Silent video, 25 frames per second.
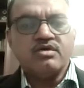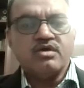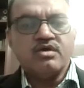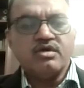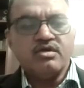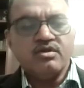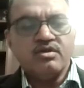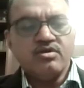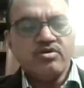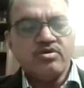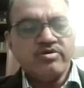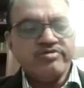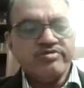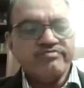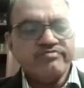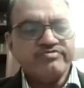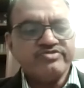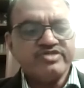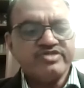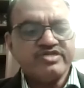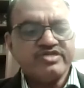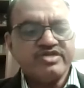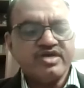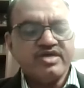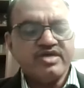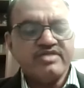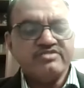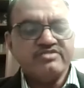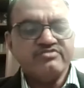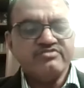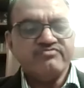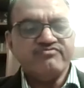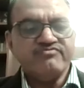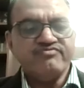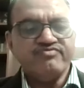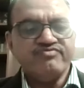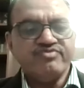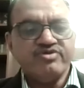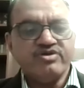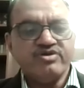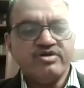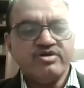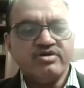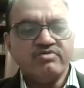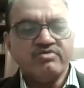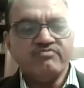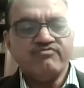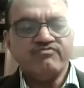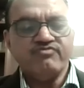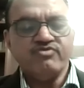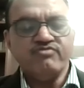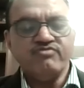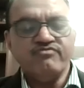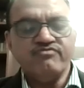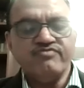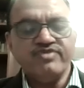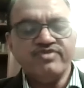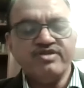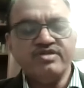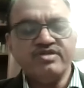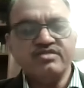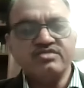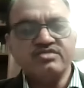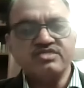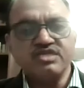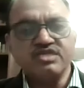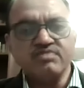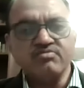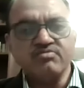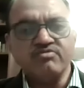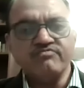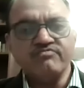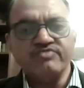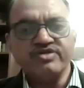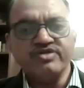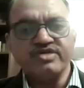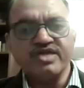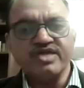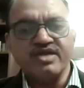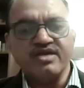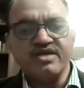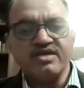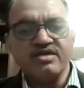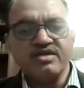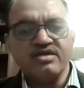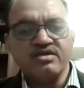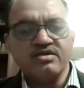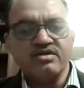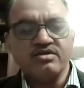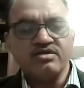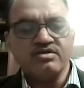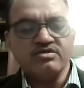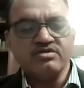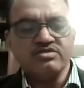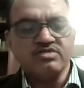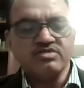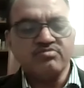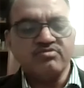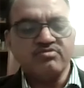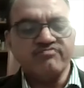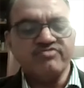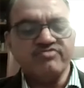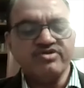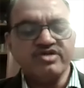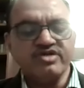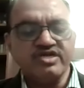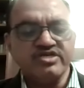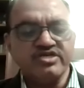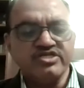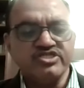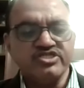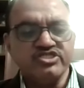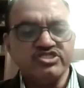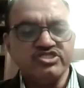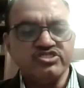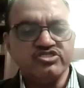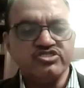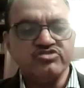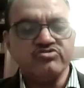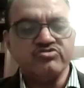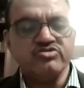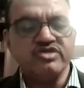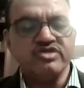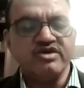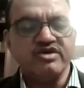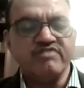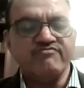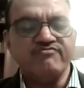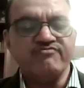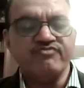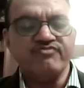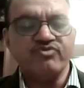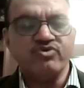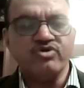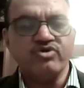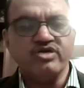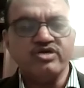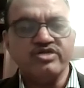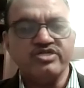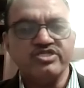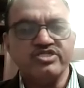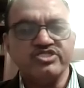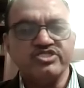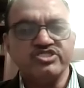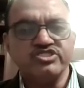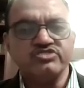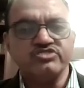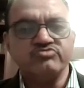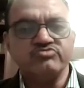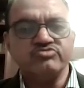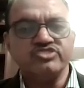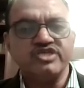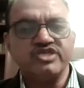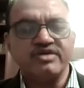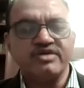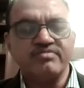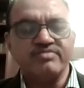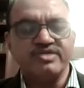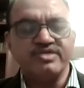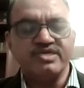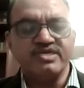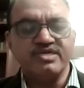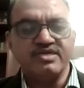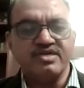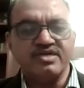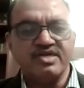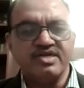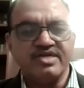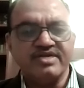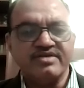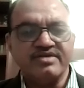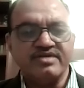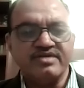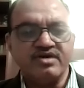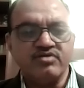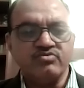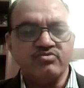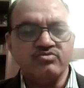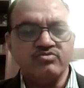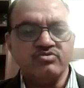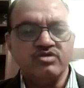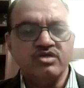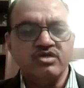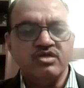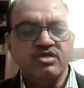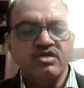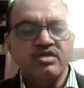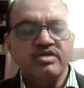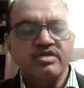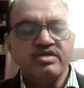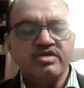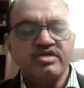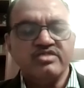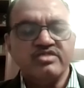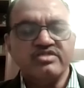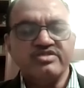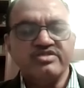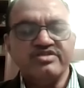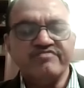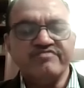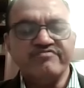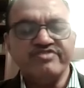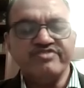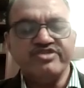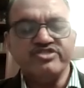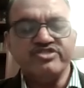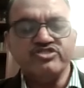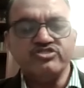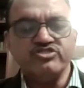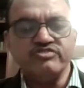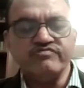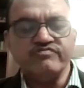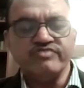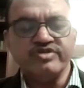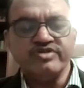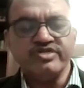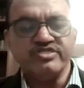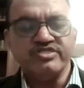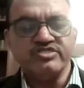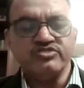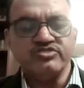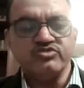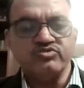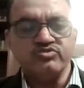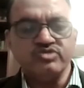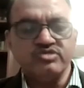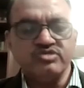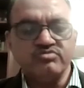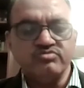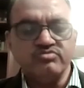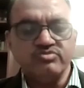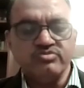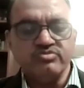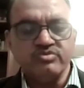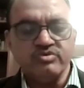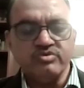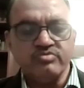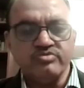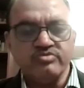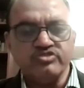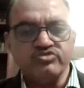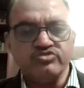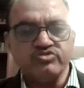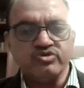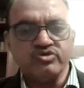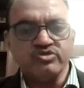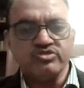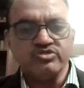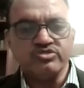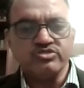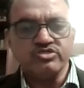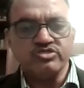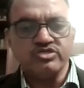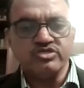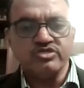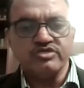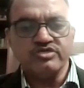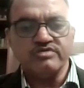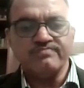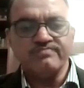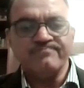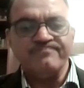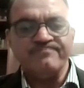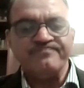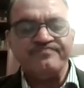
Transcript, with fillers: a lot of sedans uh, fulfill some of the uh, uh, some of the conditions. So there are four conditions which have been laid down in the definition of an SUV, uh, which was uh,